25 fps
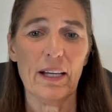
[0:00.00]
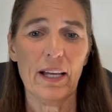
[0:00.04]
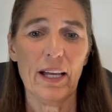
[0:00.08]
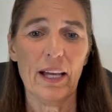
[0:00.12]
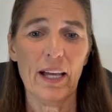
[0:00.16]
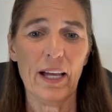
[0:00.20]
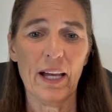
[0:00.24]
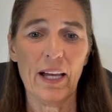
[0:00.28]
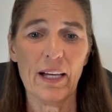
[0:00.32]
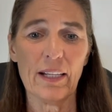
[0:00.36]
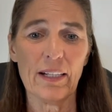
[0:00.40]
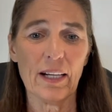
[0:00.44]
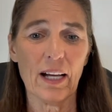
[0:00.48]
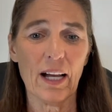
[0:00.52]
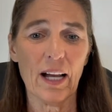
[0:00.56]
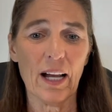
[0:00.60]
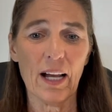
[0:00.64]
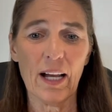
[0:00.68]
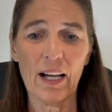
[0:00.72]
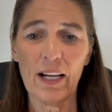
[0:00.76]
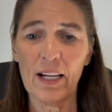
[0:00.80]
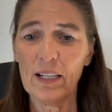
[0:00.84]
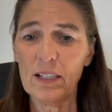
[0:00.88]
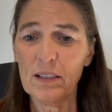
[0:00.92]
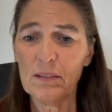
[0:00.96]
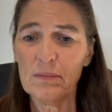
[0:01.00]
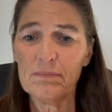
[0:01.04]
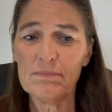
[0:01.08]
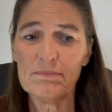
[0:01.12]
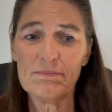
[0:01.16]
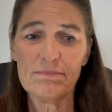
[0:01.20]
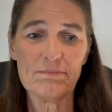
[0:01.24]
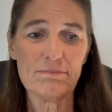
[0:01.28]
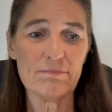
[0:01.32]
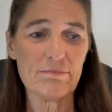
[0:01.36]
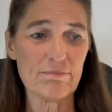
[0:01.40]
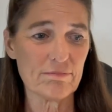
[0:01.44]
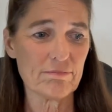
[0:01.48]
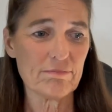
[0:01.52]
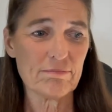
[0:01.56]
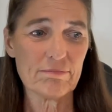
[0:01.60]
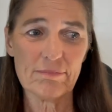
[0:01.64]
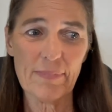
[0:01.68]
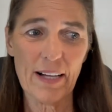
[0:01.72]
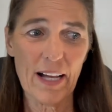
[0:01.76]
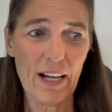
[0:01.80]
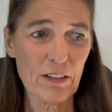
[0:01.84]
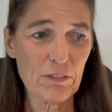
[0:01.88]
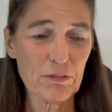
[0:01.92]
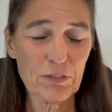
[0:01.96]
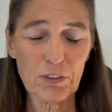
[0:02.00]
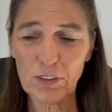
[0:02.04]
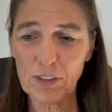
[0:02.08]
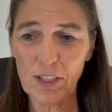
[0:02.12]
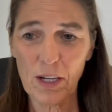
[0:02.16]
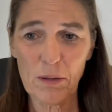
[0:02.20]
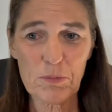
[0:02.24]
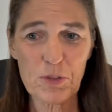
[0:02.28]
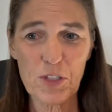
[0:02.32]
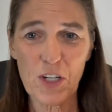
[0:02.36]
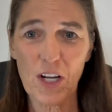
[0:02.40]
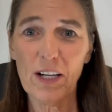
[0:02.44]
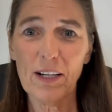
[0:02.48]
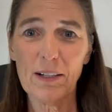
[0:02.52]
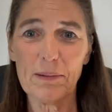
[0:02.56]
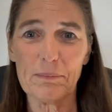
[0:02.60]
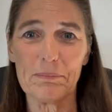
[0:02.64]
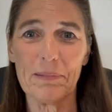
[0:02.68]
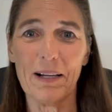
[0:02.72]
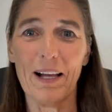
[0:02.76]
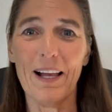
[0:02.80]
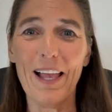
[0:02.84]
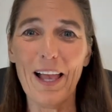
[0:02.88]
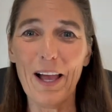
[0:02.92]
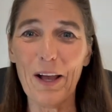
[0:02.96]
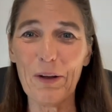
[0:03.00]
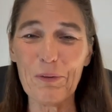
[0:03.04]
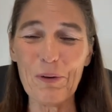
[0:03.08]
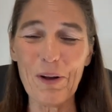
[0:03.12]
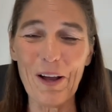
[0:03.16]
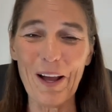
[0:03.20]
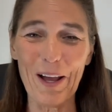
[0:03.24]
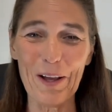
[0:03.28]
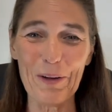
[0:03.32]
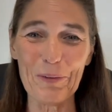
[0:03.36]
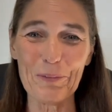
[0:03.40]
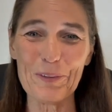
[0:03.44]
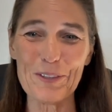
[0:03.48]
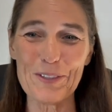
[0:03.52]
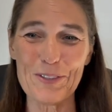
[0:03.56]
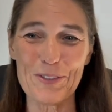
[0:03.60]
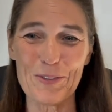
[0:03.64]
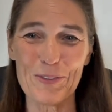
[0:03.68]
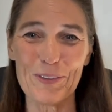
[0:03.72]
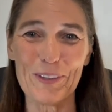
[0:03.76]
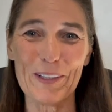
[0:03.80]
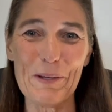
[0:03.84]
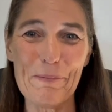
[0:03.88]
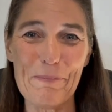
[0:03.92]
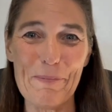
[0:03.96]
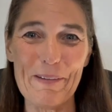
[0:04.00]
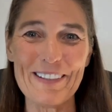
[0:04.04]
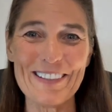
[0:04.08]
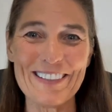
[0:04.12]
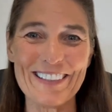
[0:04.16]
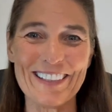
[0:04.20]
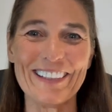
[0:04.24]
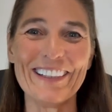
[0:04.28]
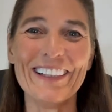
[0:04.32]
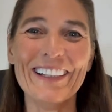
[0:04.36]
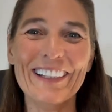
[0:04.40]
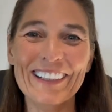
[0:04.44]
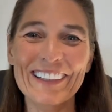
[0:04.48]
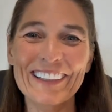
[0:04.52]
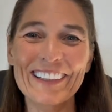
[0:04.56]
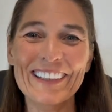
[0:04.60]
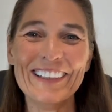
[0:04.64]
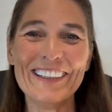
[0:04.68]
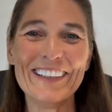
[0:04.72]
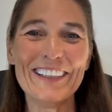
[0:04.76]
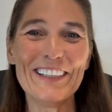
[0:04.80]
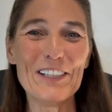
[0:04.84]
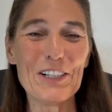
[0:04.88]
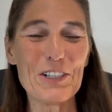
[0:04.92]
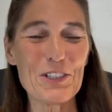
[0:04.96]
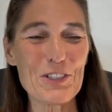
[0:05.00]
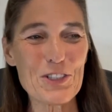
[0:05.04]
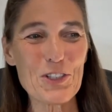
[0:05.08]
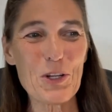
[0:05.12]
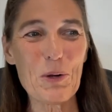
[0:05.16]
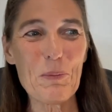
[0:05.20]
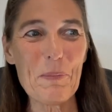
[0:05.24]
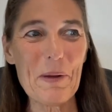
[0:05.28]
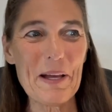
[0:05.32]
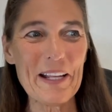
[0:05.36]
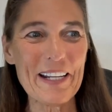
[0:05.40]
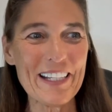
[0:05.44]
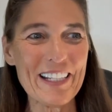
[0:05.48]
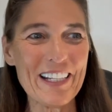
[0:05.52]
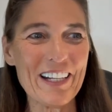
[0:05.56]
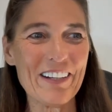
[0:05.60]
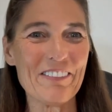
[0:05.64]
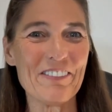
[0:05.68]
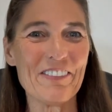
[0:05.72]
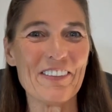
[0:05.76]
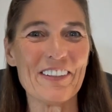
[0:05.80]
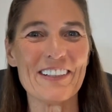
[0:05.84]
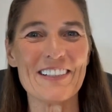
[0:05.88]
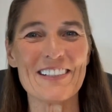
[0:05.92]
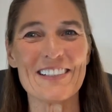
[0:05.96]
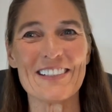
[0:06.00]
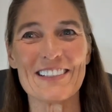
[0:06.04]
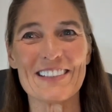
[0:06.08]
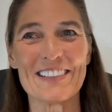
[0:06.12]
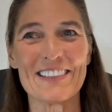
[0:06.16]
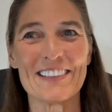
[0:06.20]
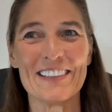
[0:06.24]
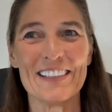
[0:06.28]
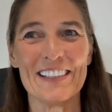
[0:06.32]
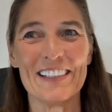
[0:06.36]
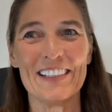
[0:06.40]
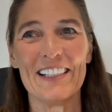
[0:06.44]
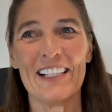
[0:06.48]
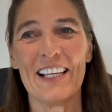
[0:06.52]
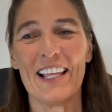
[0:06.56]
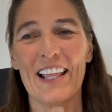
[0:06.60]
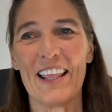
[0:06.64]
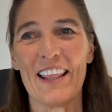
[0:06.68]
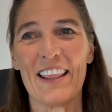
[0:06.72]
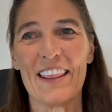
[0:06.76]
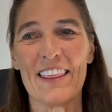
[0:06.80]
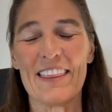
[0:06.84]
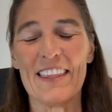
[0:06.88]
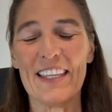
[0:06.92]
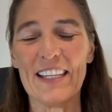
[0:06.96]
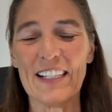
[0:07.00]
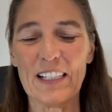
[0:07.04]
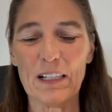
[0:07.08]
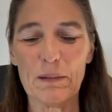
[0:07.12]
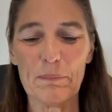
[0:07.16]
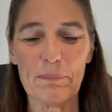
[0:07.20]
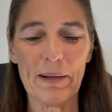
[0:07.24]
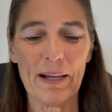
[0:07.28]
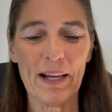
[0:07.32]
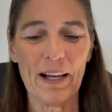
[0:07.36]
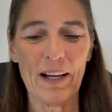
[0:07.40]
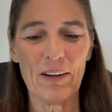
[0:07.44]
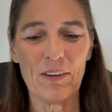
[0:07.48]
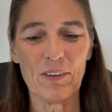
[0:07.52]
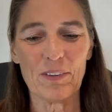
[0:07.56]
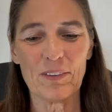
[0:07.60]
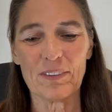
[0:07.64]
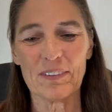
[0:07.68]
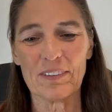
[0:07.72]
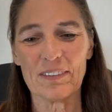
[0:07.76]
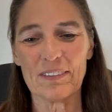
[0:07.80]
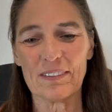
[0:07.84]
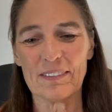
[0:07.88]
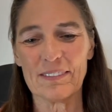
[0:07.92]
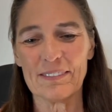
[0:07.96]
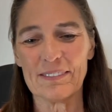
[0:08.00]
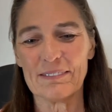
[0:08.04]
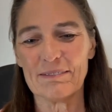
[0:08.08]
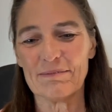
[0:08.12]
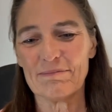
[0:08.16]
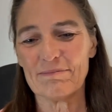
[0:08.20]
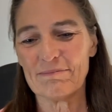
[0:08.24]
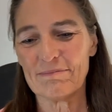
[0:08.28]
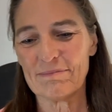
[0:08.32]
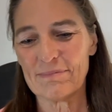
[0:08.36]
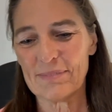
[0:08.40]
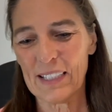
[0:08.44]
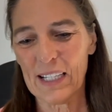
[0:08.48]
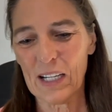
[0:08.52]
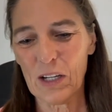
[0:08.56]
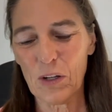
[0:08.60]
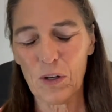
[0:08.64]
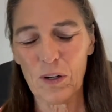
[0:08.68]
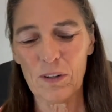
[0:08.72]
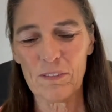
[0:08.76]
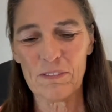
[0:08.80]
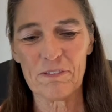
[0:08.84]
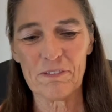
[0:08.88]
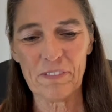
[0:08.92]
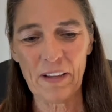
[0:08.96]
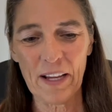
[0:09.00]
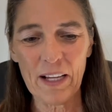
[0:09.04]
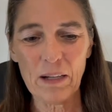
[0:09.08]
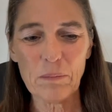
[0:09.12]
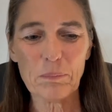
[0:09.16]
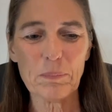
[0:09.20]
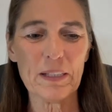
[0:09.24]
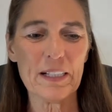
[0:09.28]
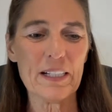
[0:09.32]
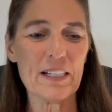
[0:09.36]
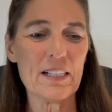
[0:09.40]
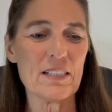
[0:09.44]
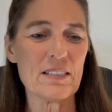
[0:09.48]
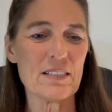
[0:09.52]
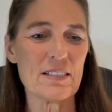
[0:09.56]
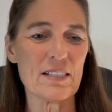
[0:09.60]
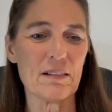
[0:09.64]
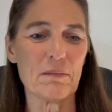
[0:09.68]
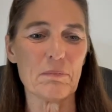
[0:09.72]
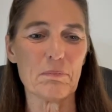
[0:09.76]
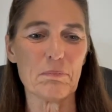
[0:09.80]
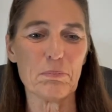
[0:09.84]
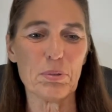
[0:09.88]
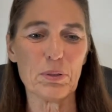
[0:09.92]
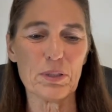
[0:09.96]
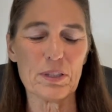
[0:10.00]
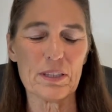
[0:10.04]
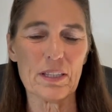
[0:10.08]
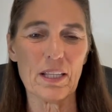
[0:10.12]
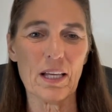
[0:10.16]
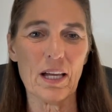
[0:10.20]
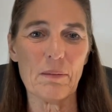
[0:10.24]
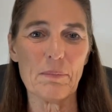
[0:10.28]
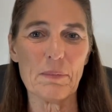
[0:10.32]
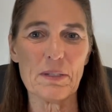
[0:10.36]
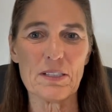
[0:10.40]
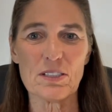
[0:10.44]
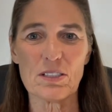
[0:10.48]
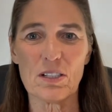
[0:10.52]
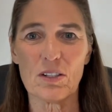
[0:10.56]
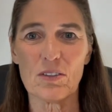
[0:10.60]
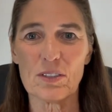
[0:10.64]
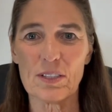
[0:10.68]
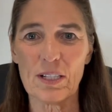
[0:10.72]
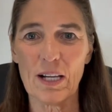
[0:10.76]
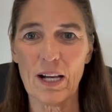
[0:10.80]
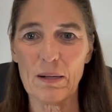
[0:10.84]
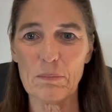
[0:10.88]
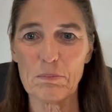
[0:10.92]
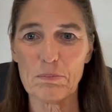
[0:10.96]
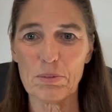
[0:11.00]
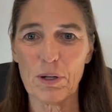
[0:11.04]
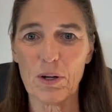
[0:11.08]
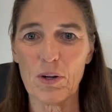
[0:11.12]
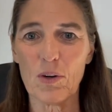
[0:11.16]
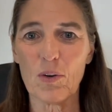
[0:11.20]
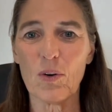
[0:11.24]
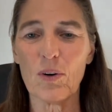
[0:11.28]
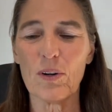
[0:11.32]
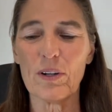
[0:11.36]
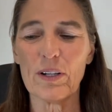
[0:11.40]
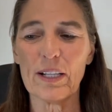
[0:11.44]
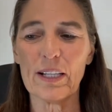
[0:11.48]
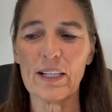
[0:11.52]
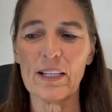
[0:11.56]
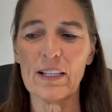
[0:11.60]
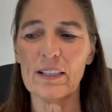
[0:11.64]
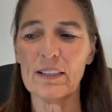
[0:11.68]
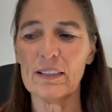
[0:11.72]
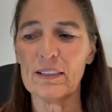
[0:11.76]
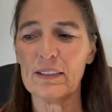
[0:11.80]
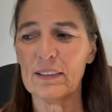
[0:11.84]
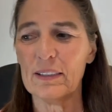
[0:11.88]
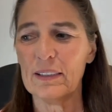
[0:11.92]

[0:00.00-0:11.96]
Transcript: and I had a full-time job. I was really busy. You know, so many of us think about our families and put them as our top priority.